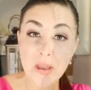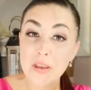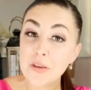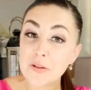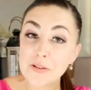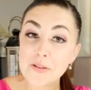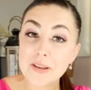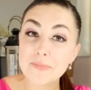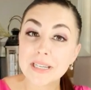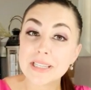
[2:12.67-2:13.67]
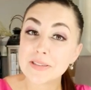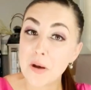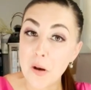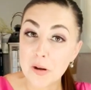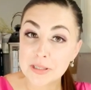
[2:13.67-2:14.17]
You are going to mix this
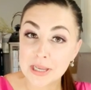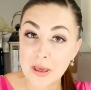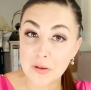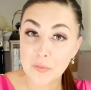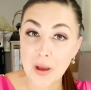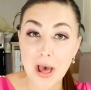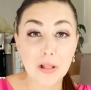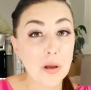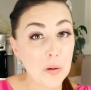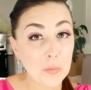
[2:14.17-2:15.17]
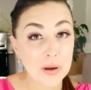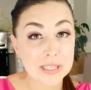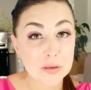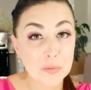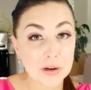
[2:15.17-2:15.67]
all together well. A
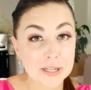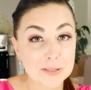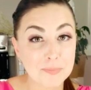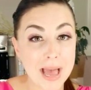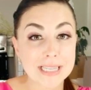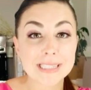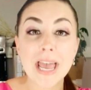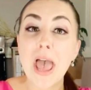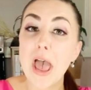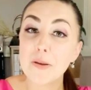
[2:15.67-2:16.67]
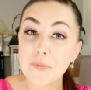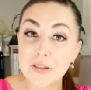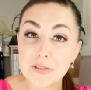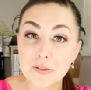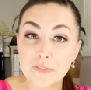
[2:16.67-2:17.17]
whisk works best, and
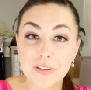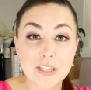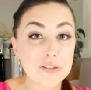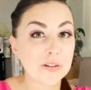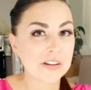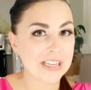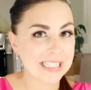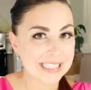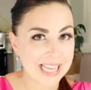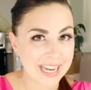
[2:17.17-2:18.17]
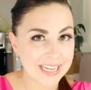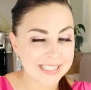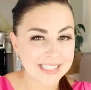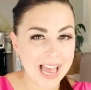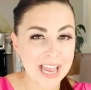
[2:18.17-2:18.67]
once you are finished, you are going to set it
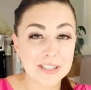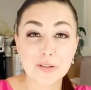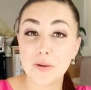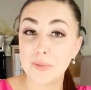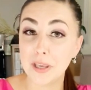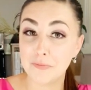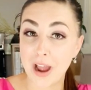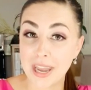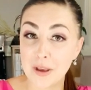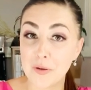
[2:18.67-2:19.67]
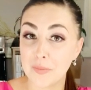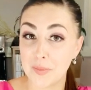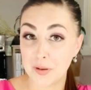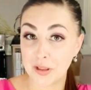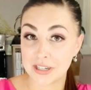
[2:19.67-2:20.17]
aside so it will be ready when we
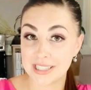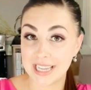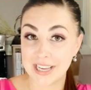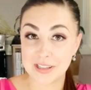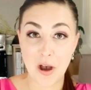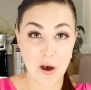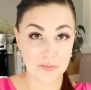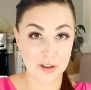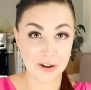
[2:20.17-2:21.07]
pull our steaks off the